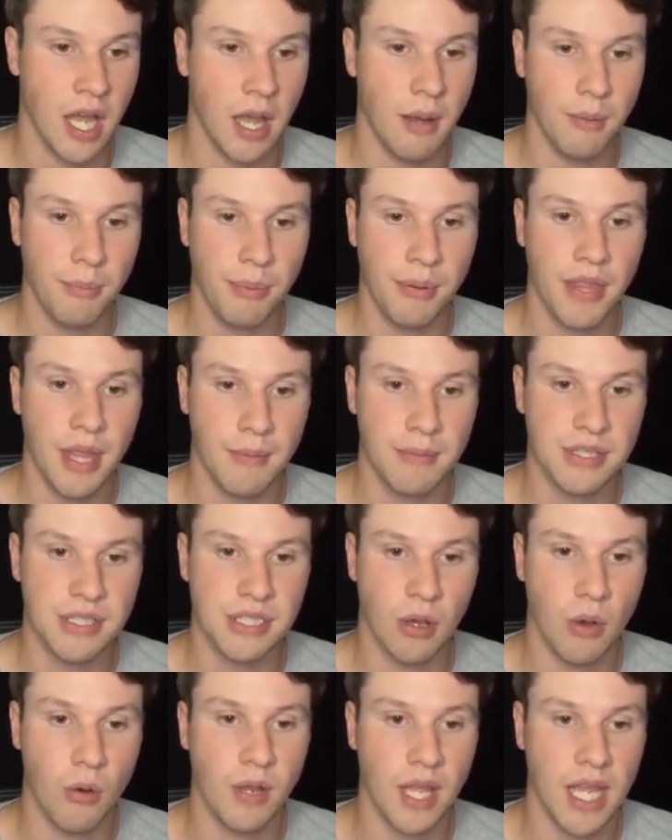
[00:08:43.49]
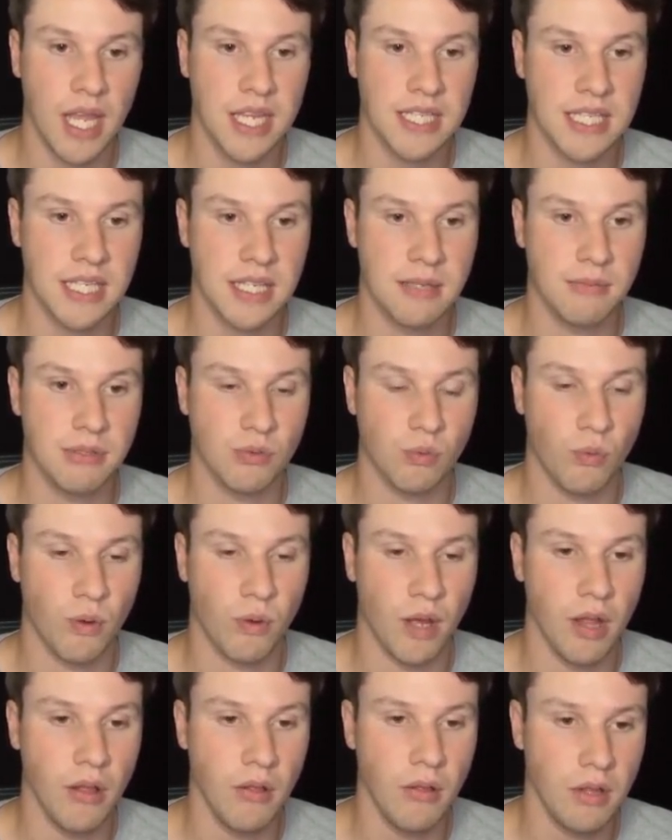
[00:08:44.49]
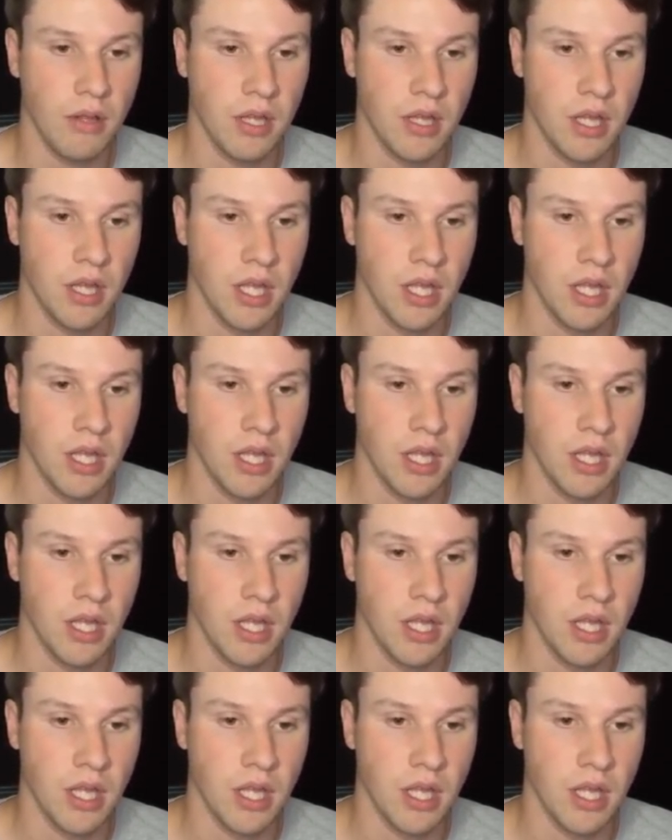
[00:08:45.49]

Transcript: I'm going to put them as an okay team as well.